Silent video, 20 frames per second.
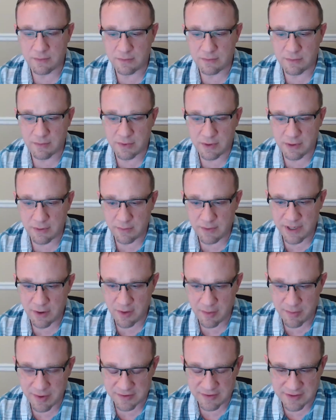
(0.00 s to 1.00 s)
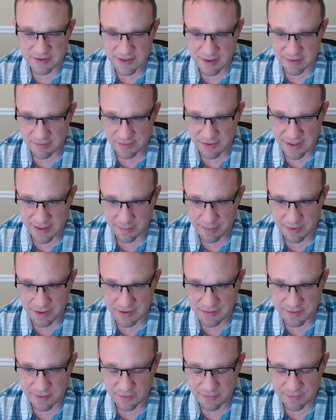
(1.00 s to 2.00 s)
we know about the discovery
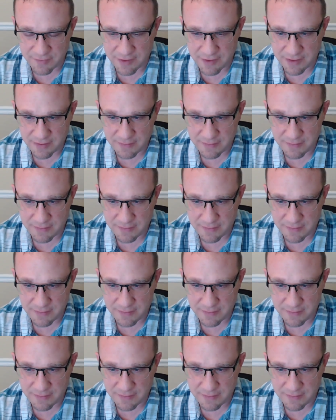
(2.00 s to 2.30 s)
campaigns so far?